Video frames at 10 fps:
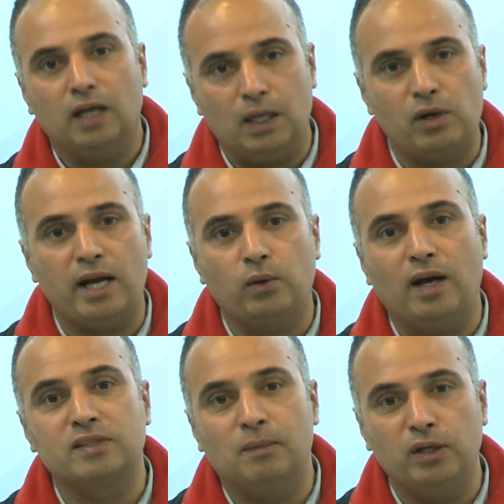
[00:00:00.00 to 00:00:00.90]
I would like to
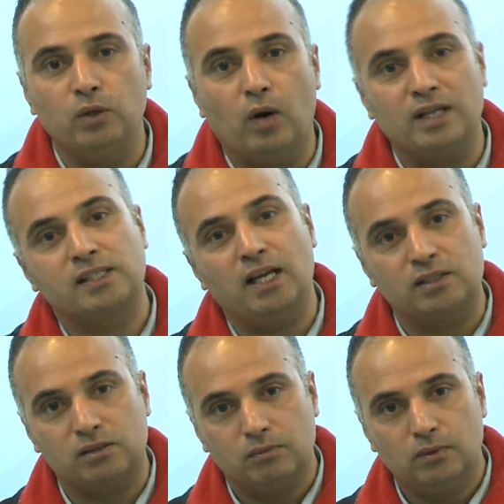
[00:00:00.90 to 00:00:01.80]
have somebody who
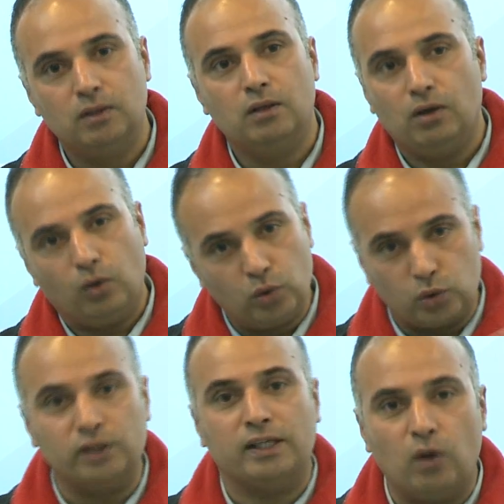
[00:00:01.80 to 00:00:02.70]
understands, who,
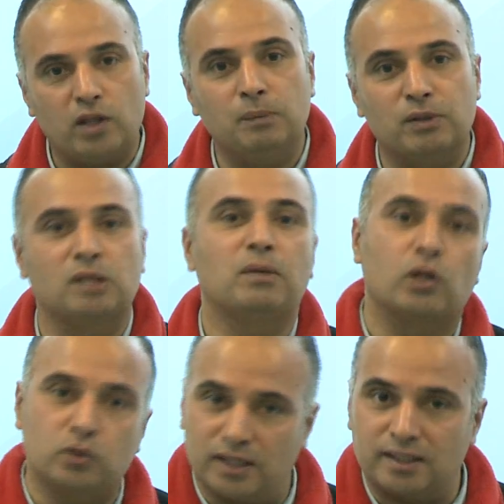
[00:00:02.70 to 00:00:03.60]
who's a technology person but
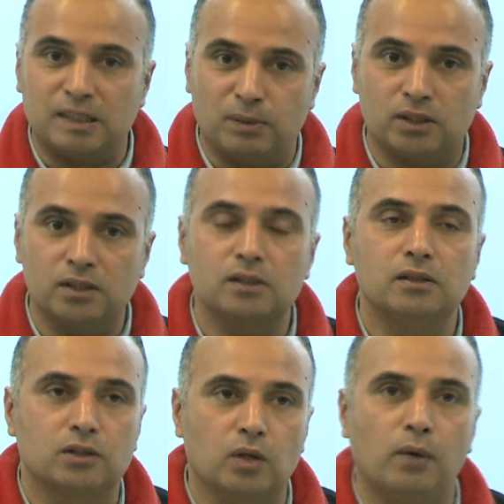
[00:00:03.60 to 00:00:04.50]
also understands business.
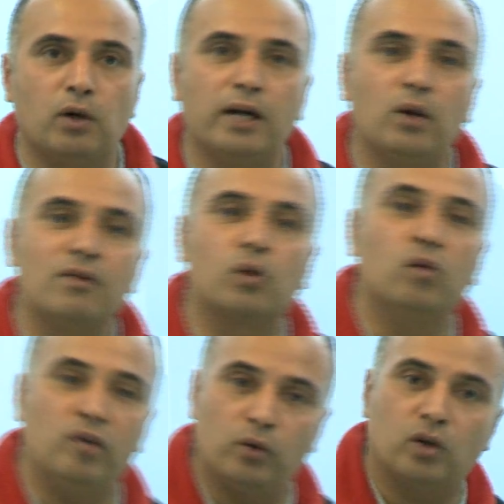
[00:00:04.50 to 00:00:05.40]
So I would like to have a
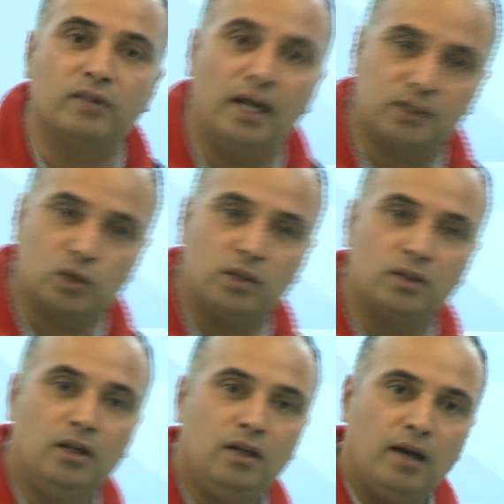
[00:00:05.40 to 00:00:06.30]
co-founder of that sort.
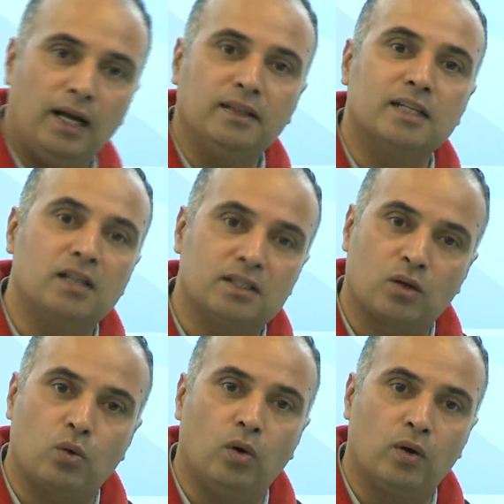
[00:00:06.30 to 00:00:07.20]
I think that's, that's
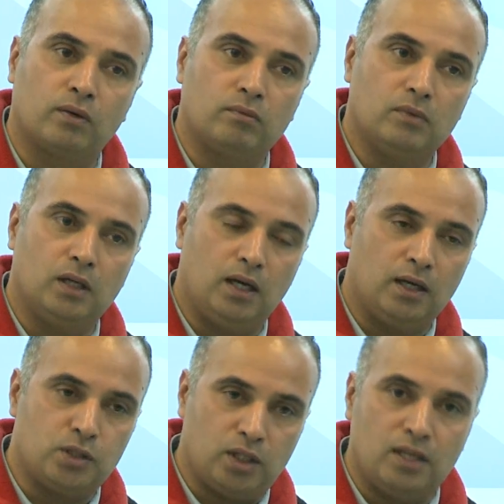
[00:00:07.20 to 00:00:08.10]
a core
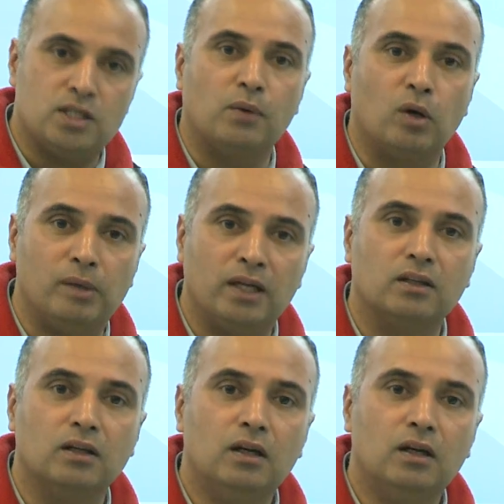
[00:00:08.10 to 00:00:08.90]
uh, change I would make